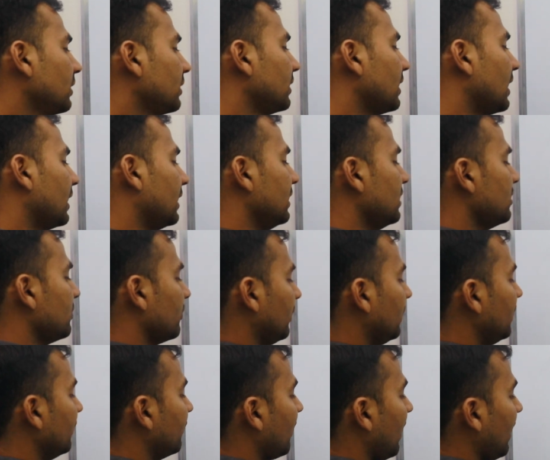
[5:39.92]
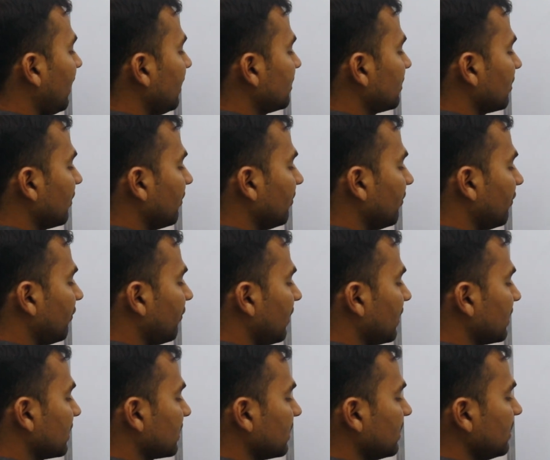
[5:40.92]
That is, we define some
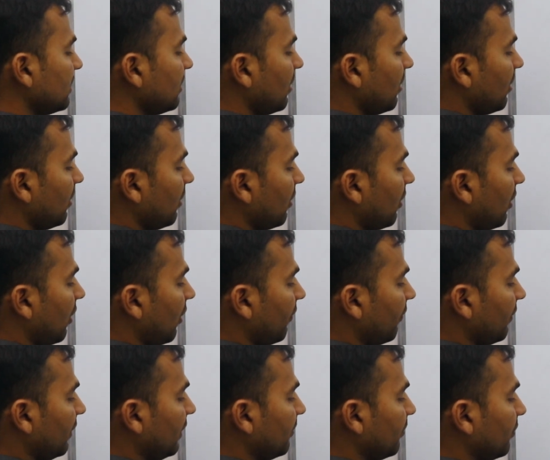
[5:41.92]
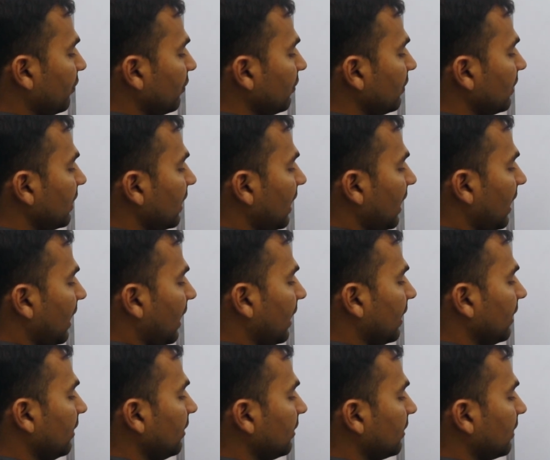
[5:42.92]
function of input,
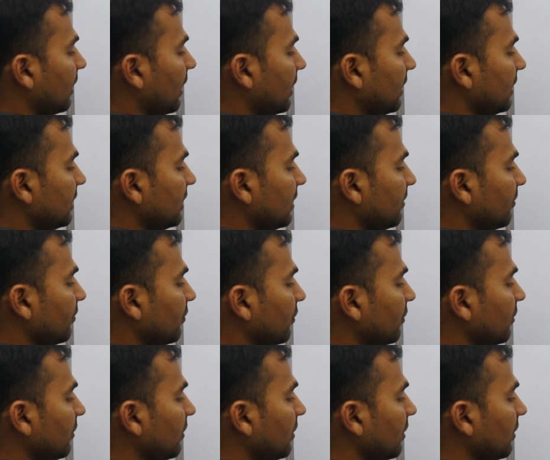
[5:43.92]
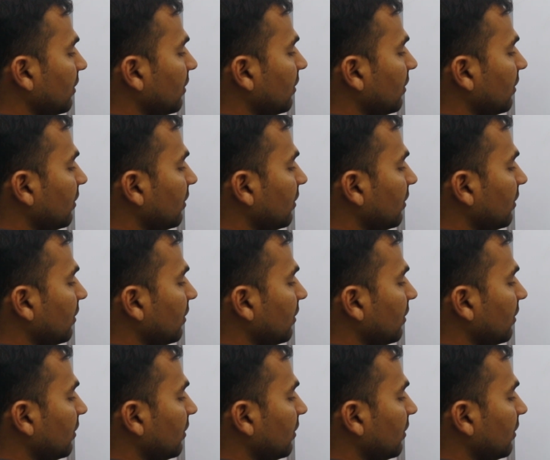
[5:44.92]
and that is input